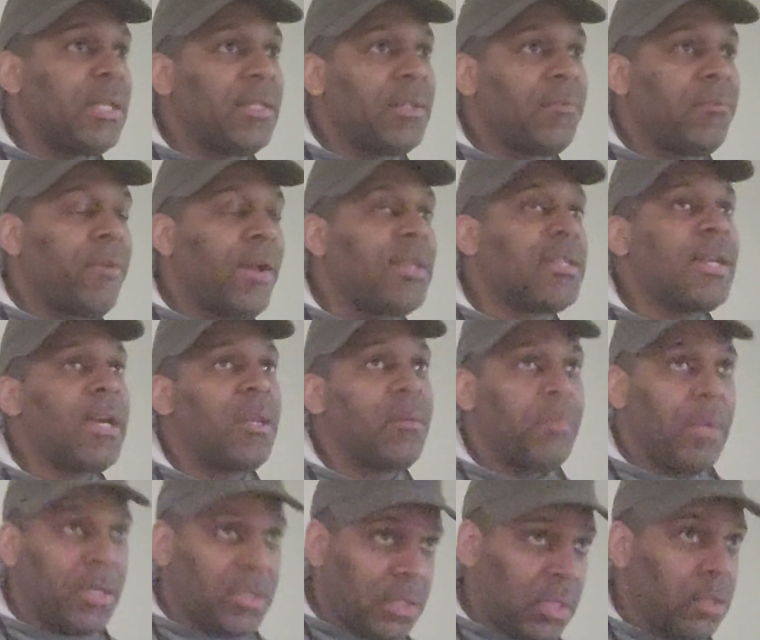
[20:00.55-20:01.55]
The fight's got to
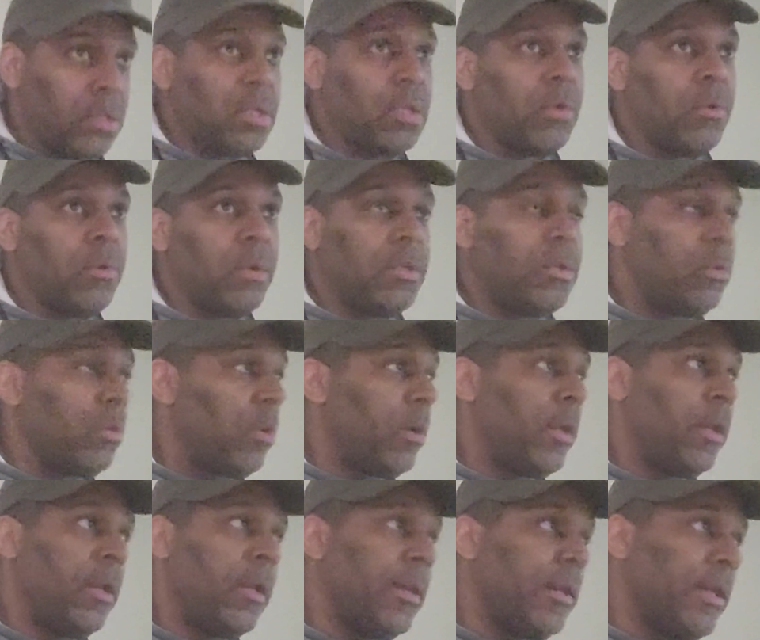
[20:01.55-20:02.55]
make sense, though, you know.
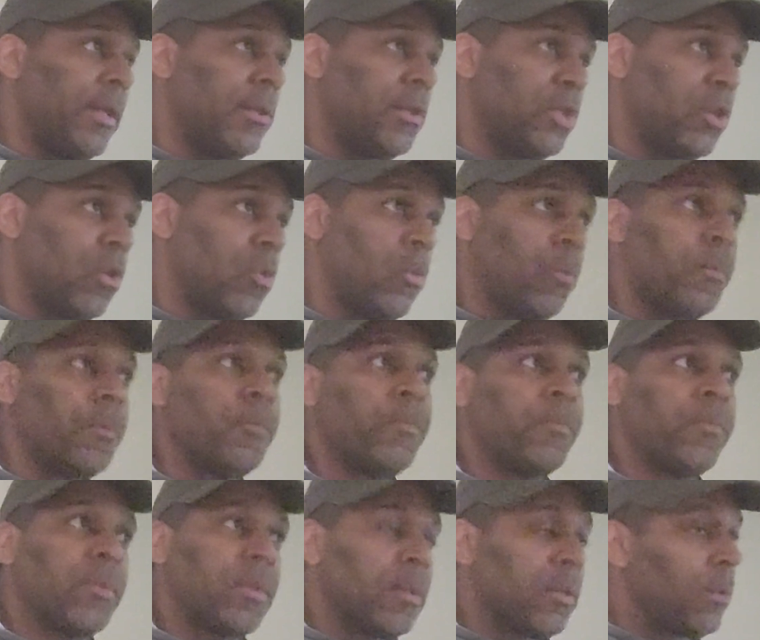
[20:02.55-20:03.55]
And so
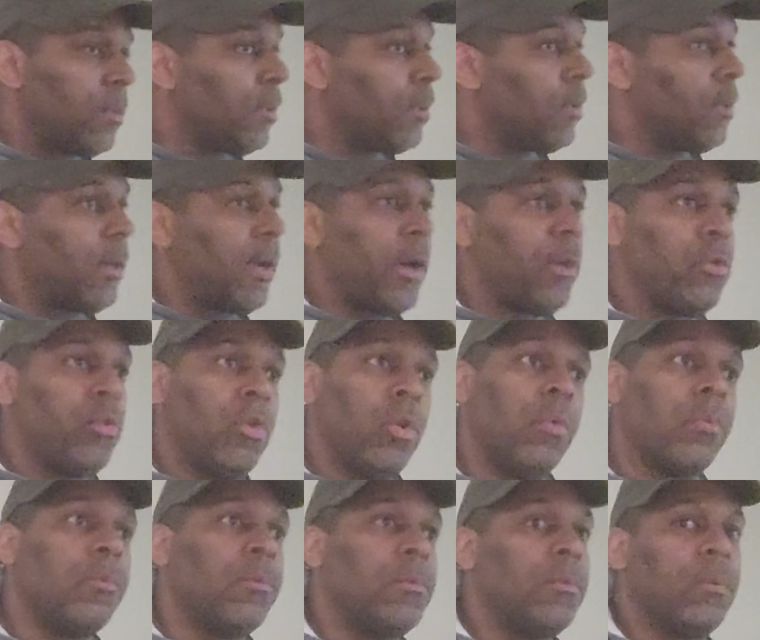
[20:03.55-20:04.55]
I don't
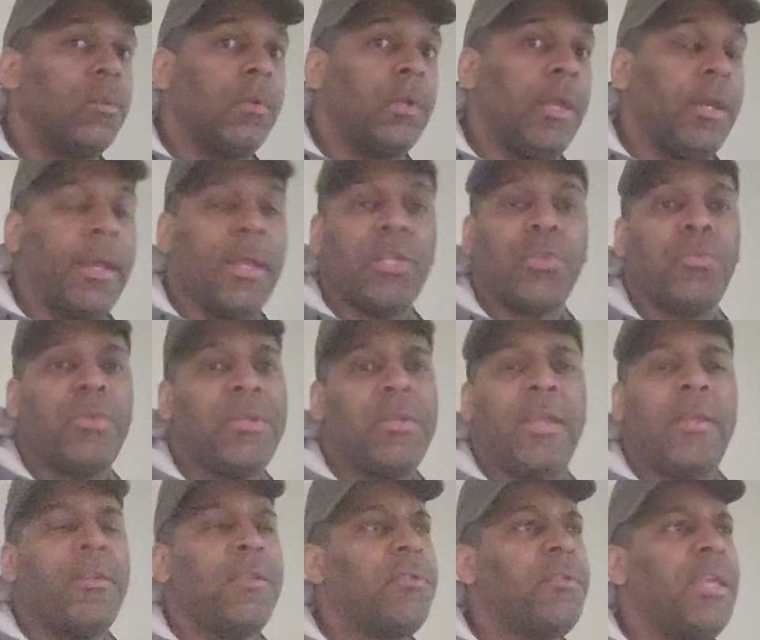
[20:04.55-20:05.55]
know. And that's
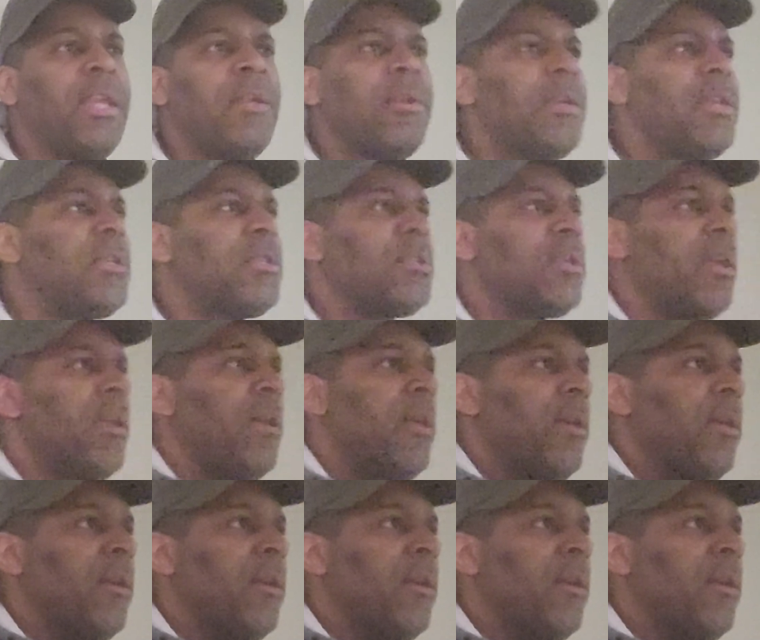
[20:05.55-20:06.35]
and the thing is,